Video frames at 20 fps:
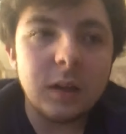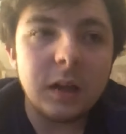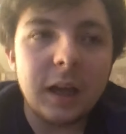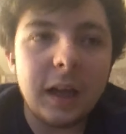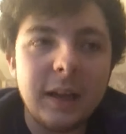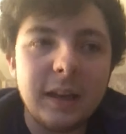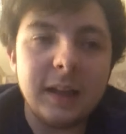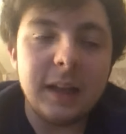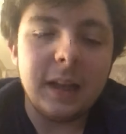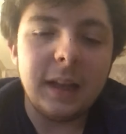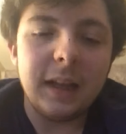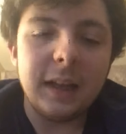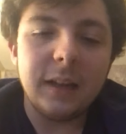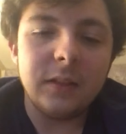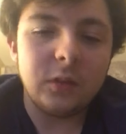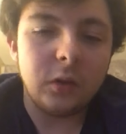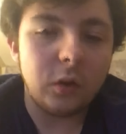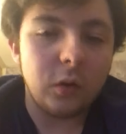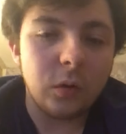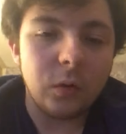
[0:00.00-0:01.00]
ending it
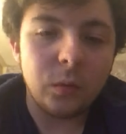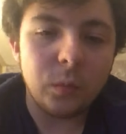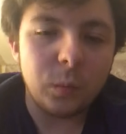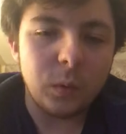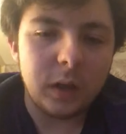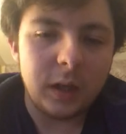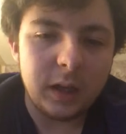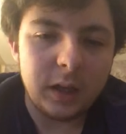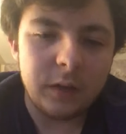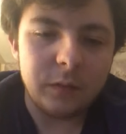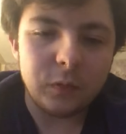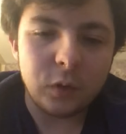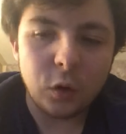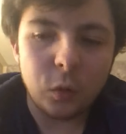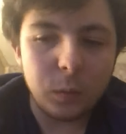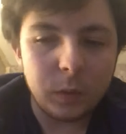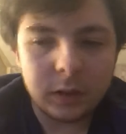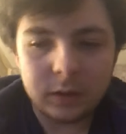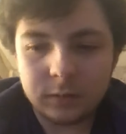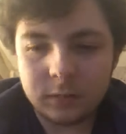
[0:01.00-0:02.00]
is a good way of
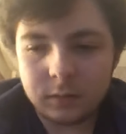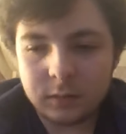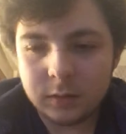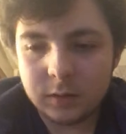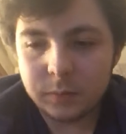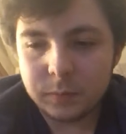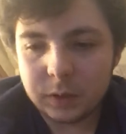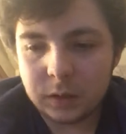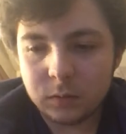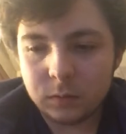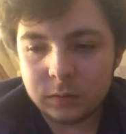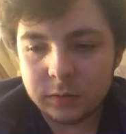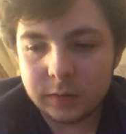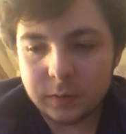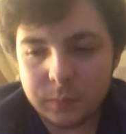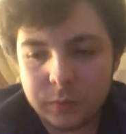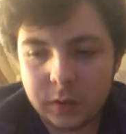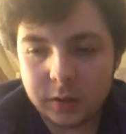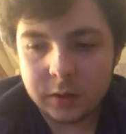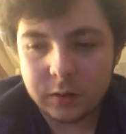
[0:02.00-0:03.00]
going about
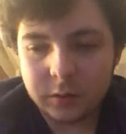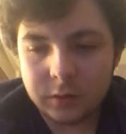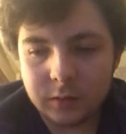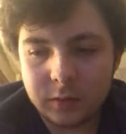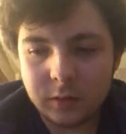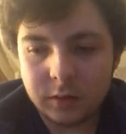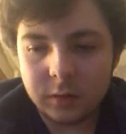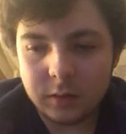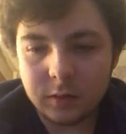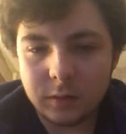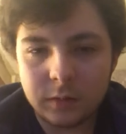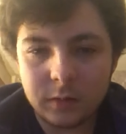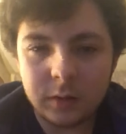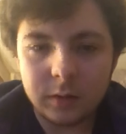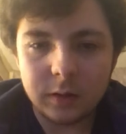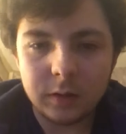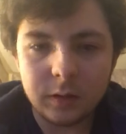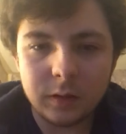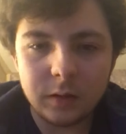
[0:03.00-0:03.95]
depression and